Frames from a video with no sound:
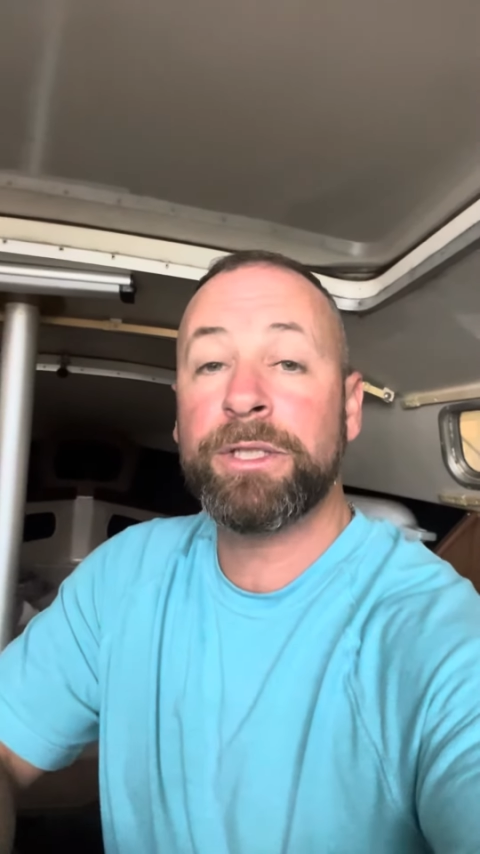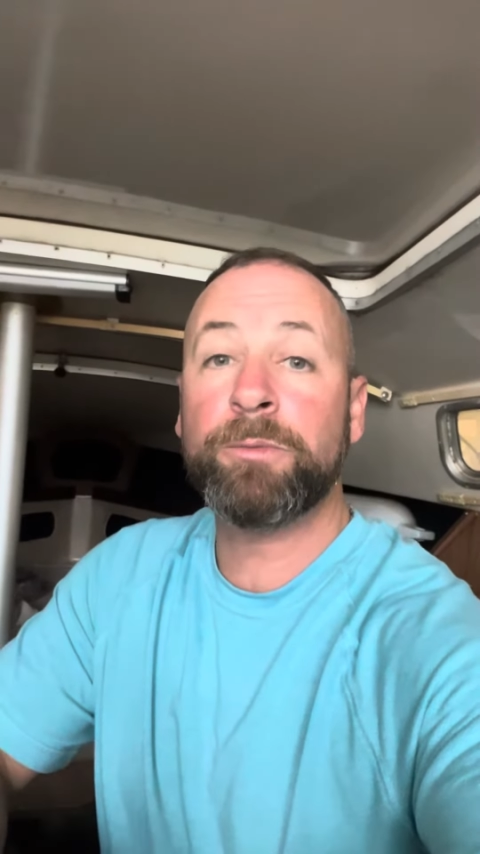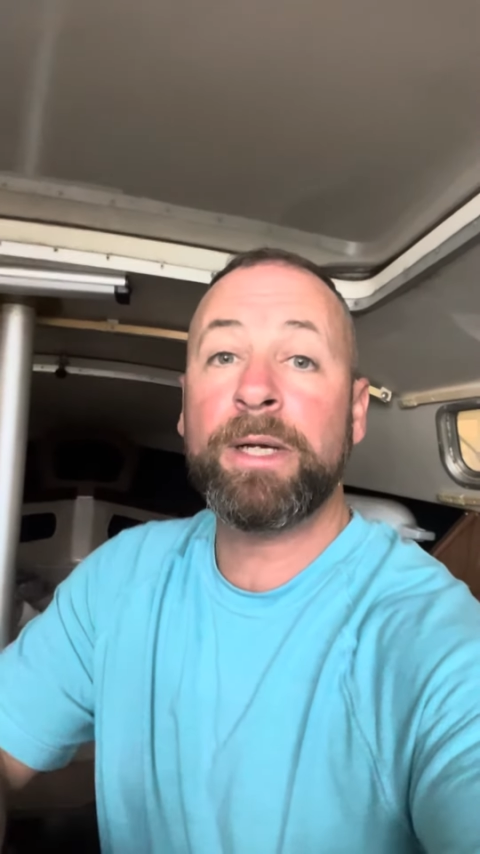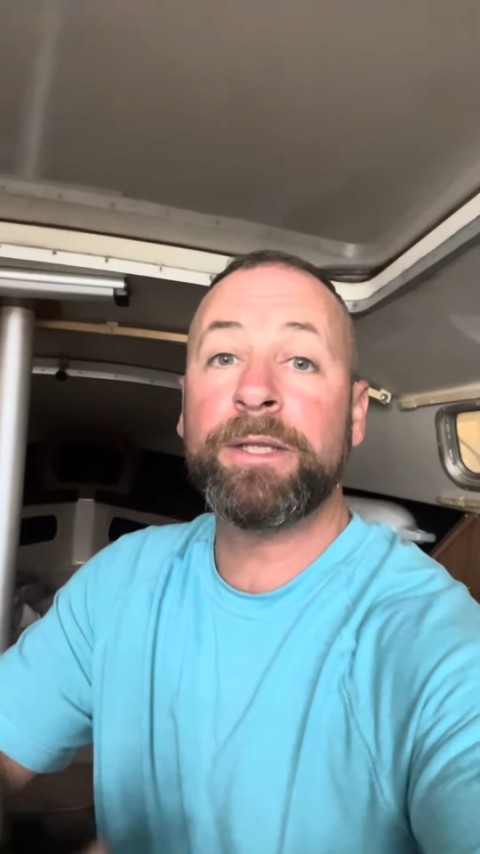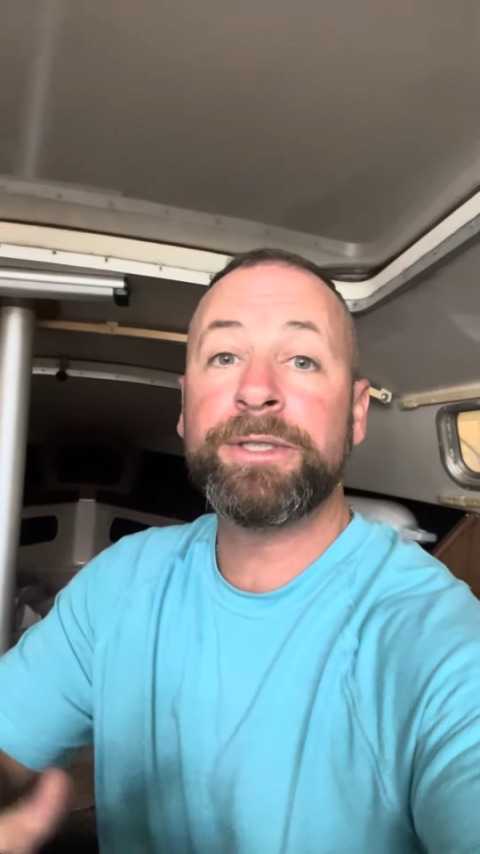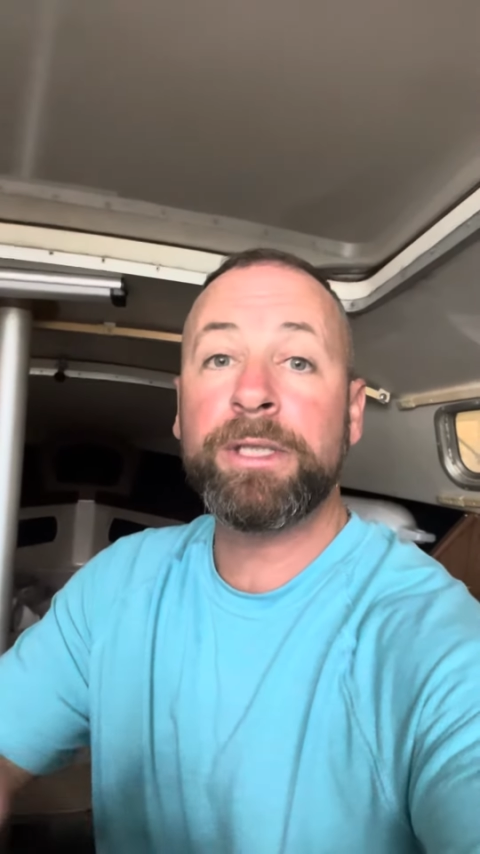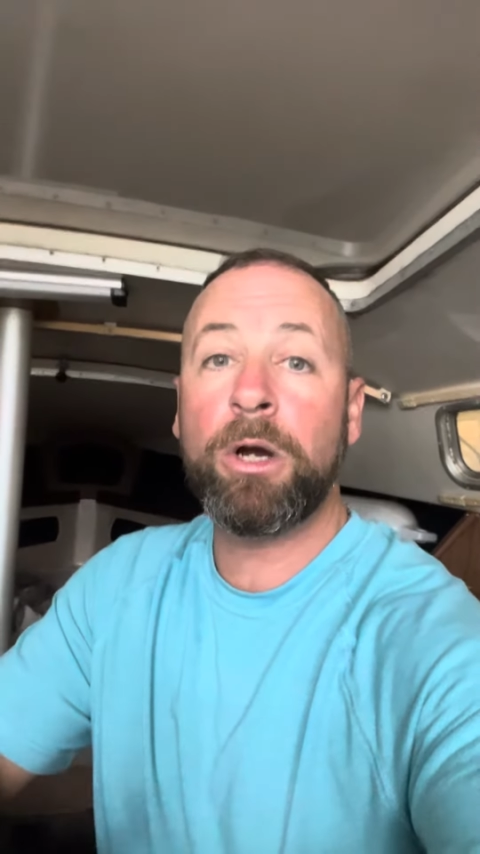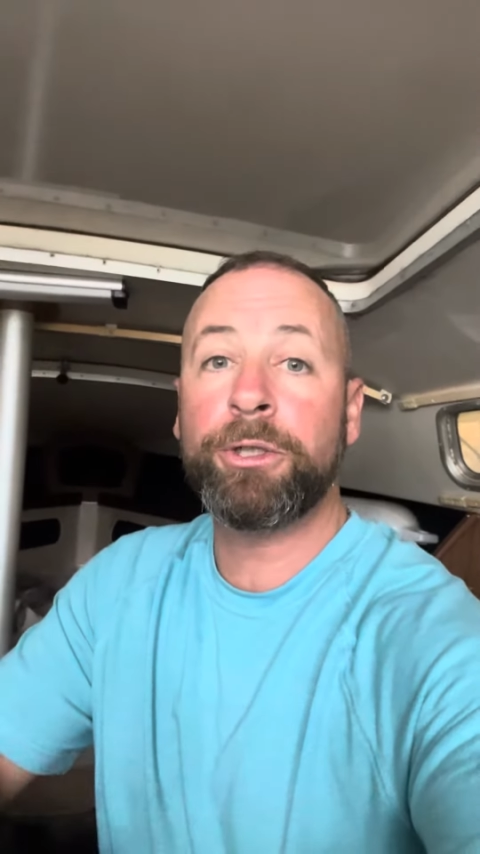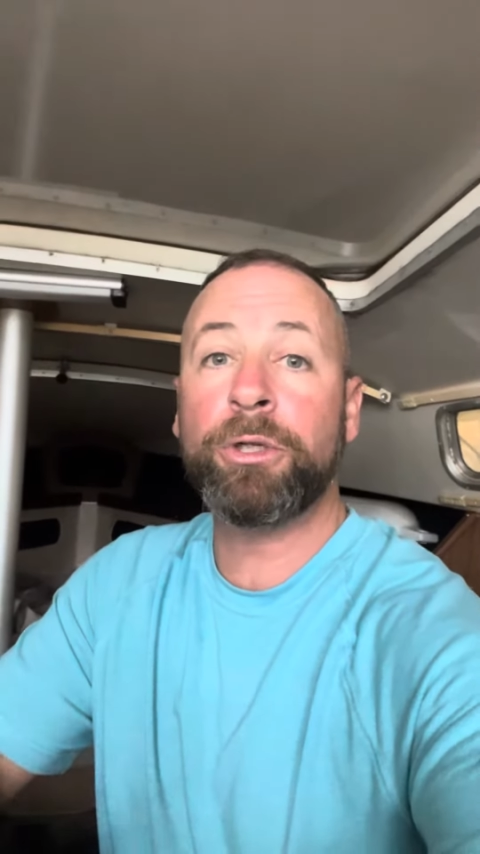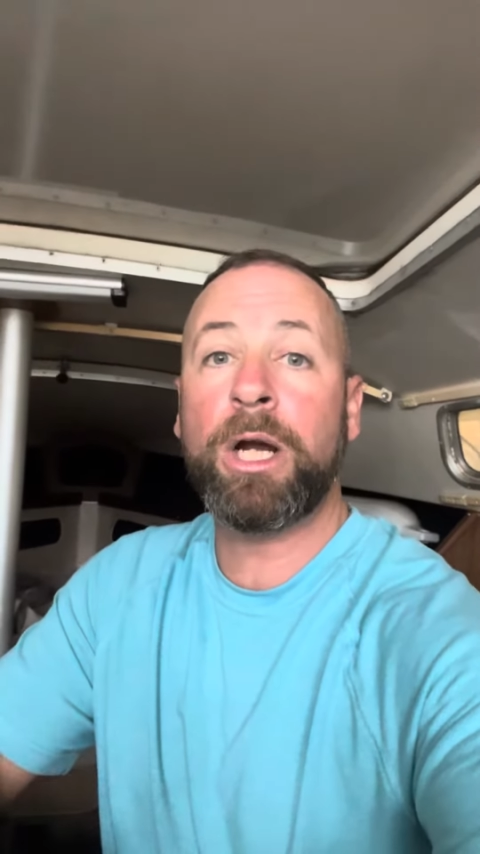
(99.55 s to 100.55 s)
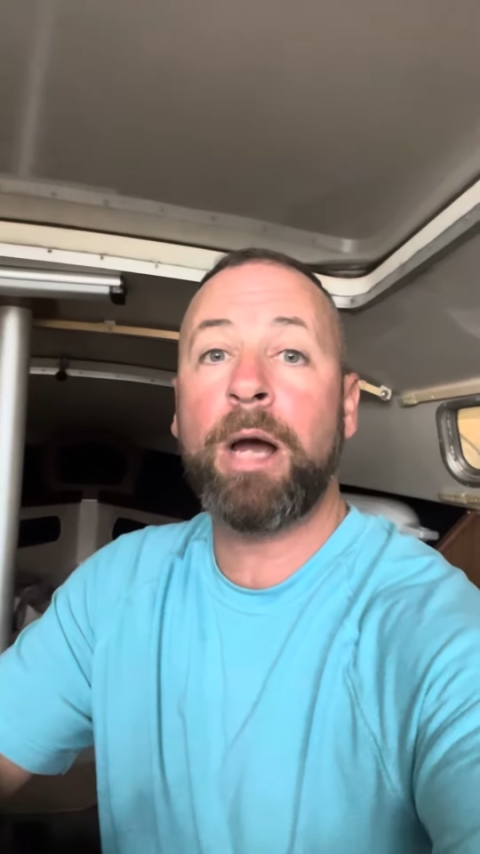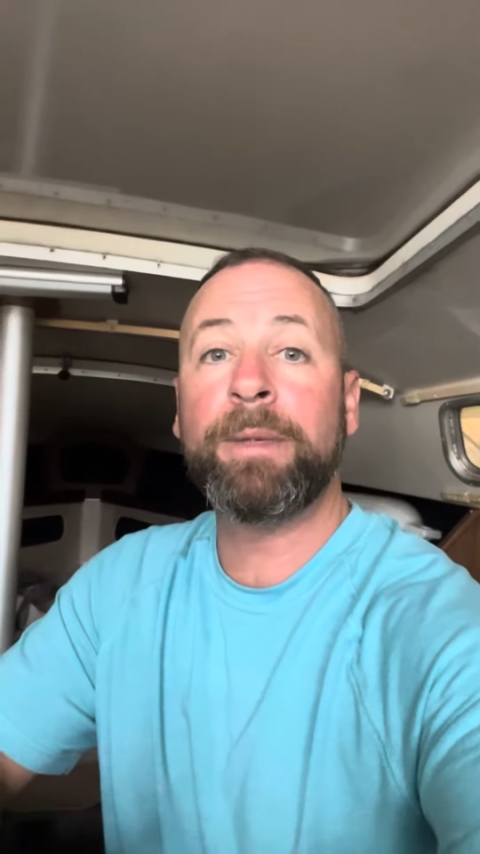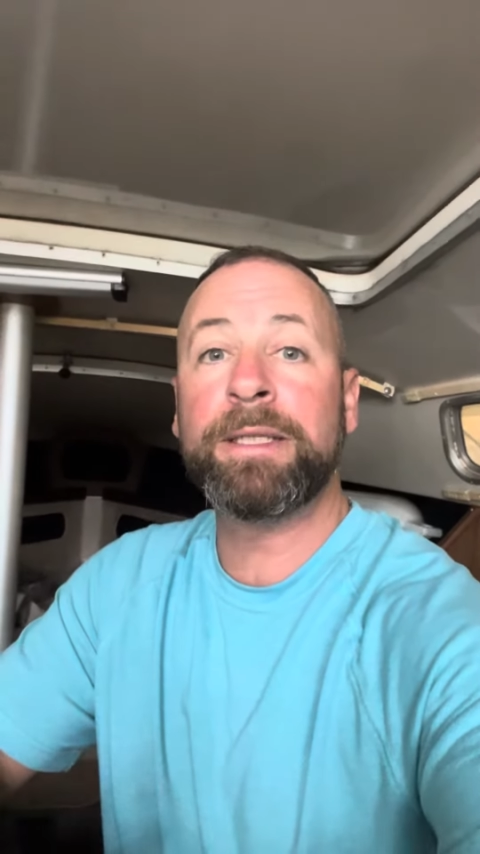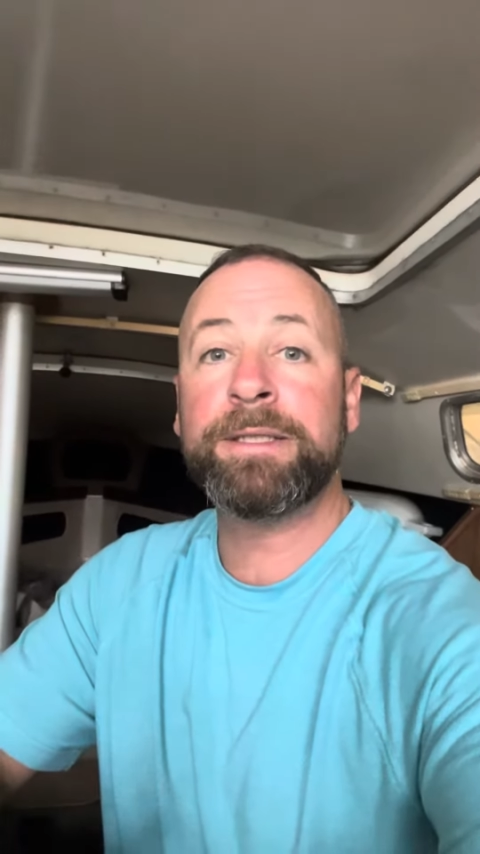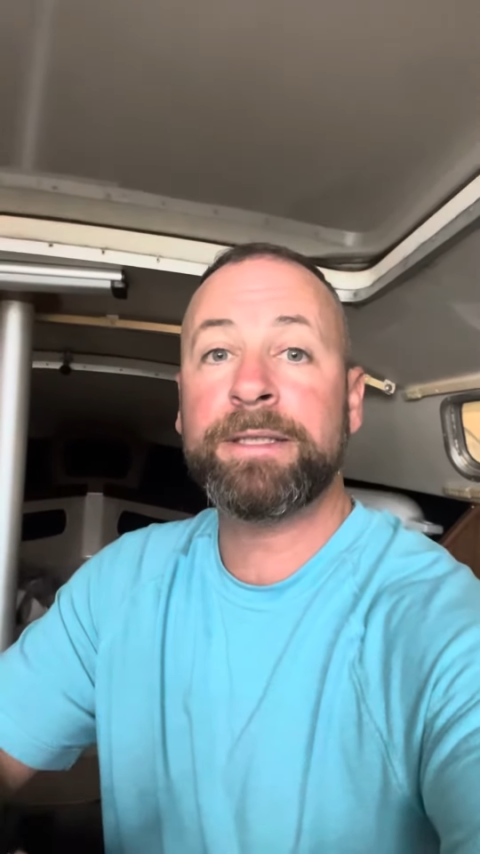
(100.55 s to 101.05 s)
as well as see all your
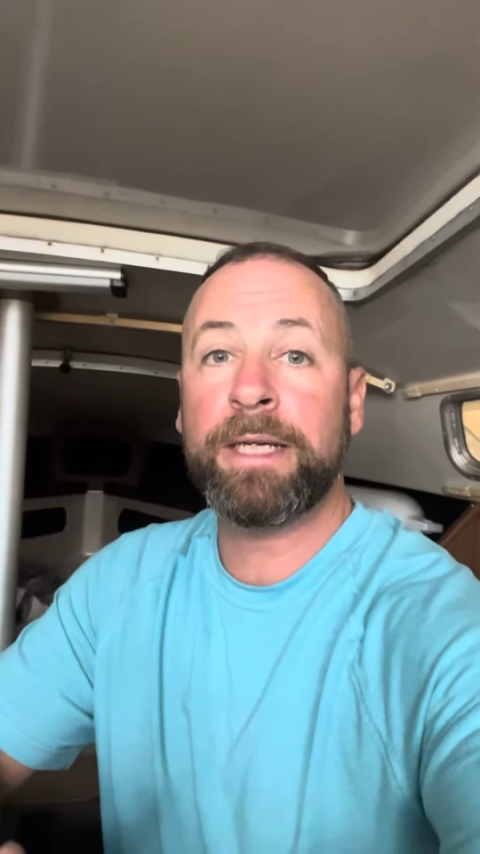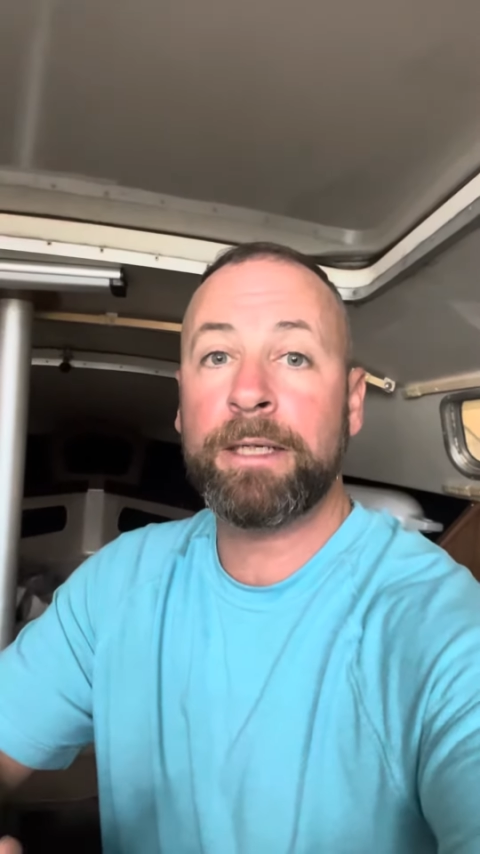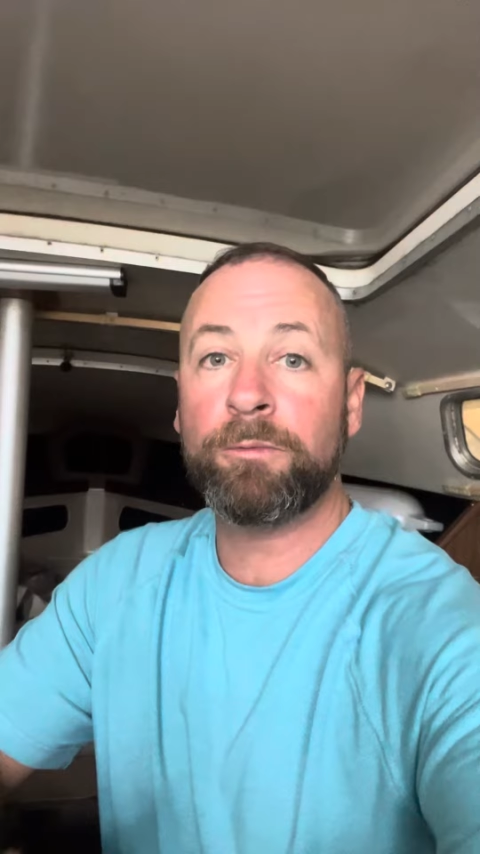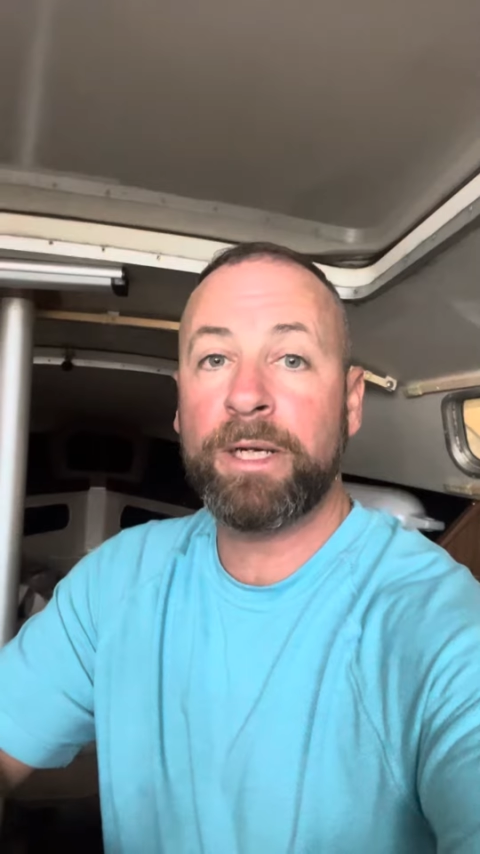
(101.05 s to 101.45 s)
comments and